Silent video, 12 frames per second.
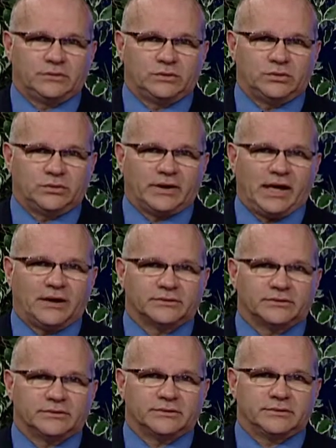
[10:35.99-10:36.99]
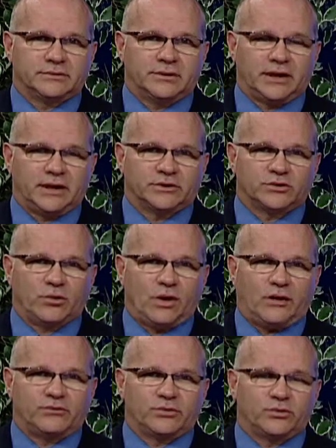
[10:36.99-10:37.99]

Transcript: 2012,